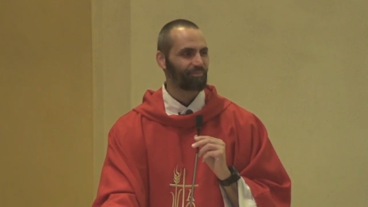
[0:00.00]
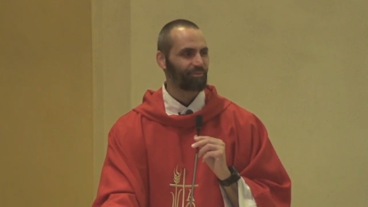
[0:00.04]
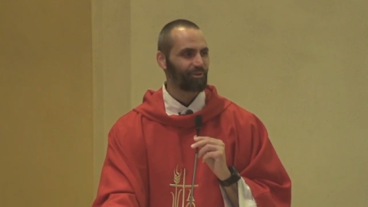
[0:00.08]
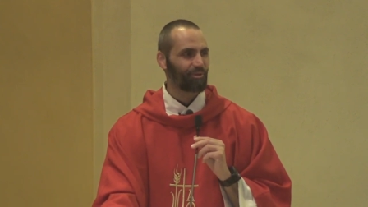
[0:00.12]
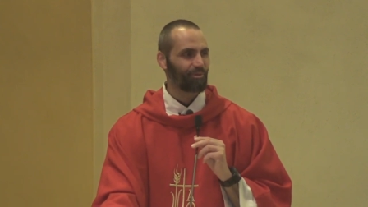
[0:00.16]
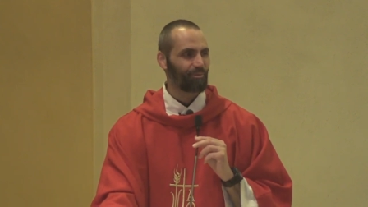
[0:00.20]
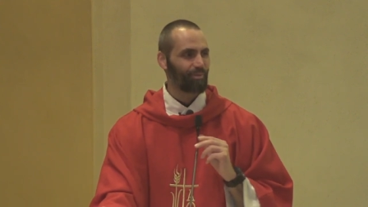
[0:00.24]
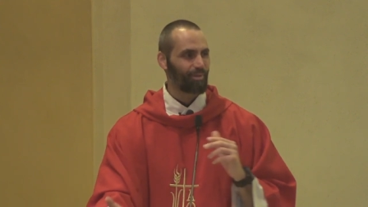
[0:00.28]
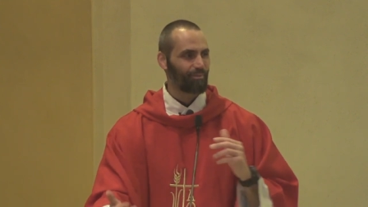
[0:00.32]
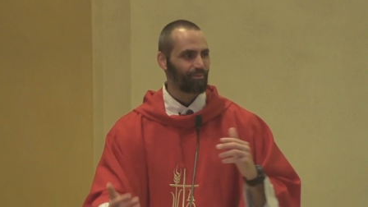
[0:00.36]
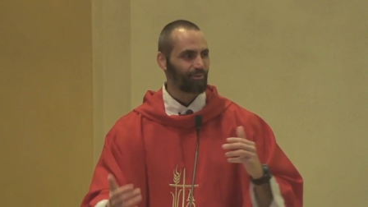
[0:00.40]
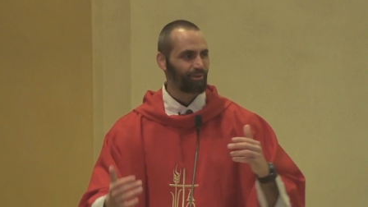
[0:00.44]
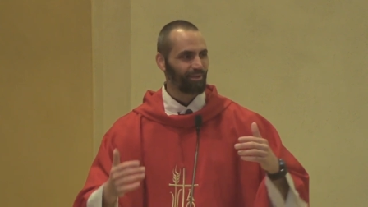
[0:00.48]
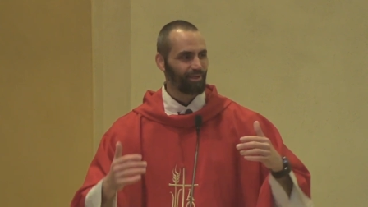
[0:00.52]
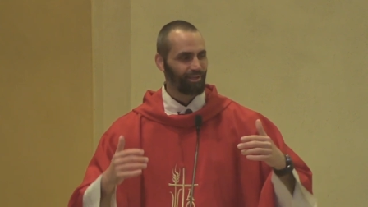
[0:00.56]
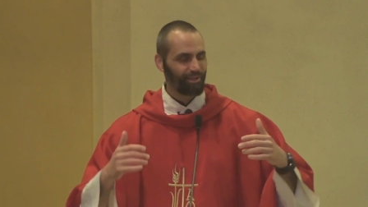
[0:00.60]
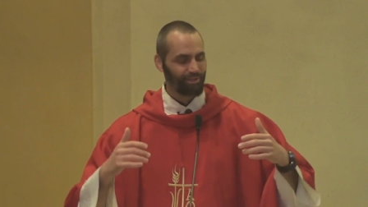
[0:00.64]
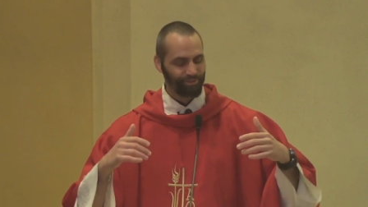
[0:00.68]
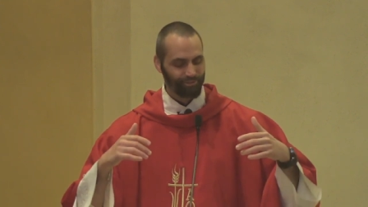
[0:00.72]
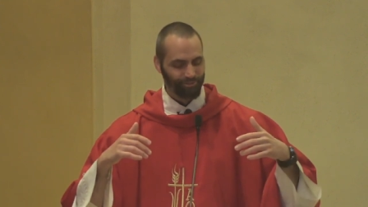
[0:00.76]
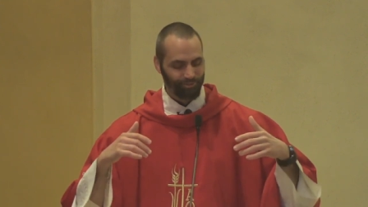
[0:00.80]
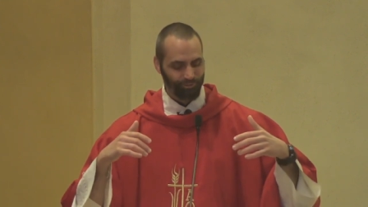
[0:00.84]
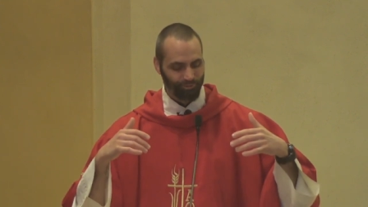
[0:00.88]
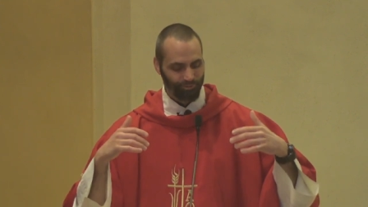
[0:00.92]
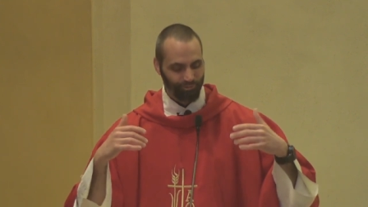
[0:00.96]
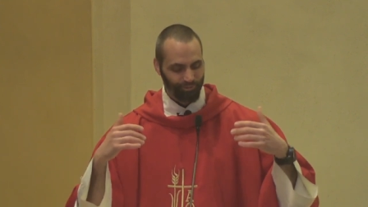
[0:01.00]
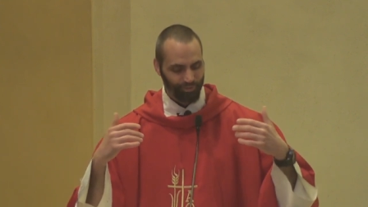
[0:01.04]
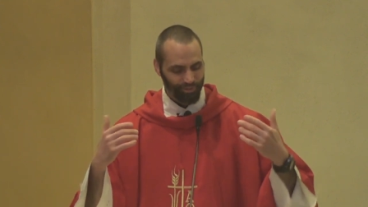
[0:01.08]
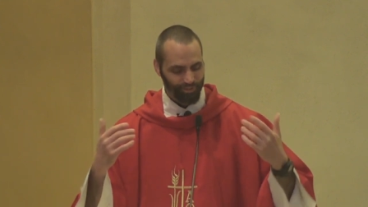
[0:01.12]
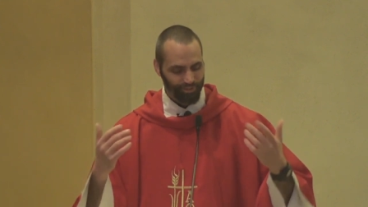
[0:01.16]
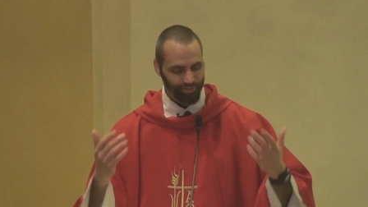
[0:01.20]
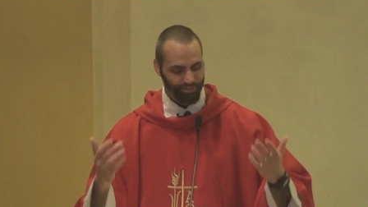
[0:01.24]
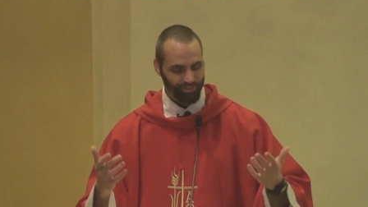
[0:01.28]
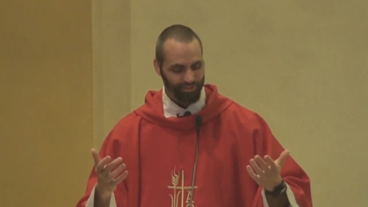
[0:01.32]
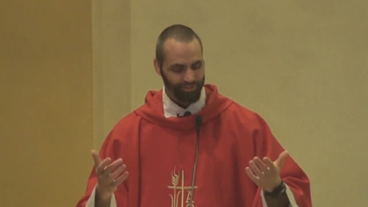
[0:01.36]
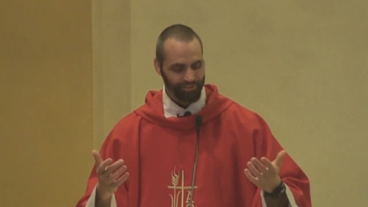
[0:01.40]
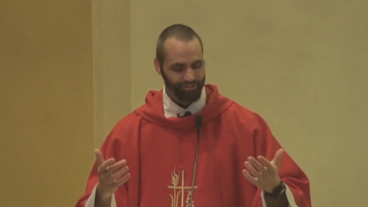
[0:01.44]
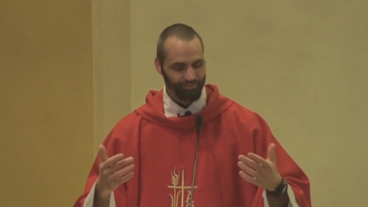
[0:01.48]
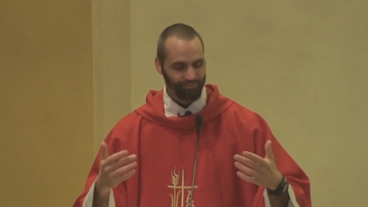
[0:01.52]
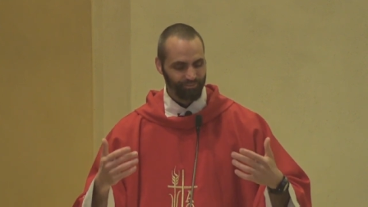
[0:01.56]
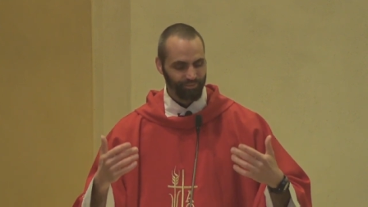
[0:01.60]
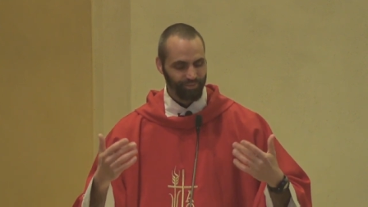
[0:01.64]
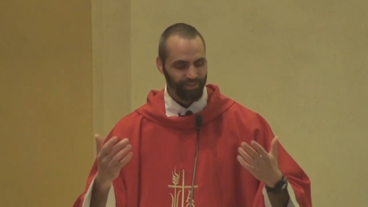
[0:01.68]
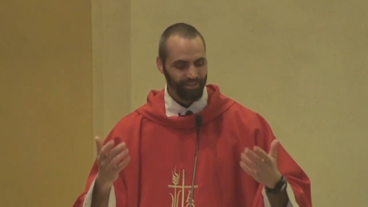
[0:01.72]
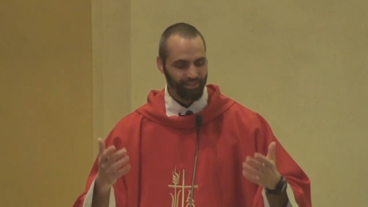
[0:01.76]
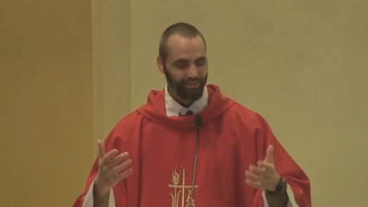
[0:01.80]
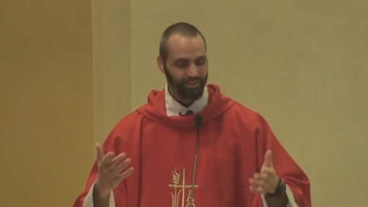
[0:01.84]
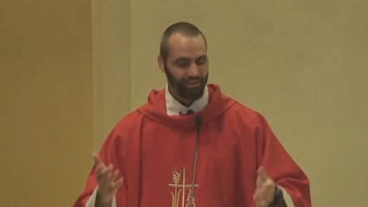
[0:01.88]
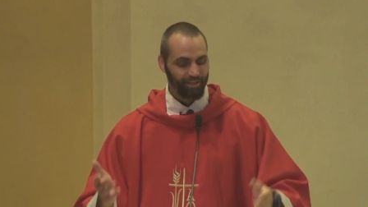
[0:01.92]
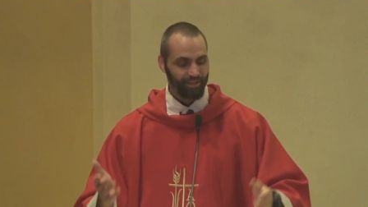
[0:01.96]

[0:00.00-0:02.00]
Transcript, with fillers: Remember, so Christians, we,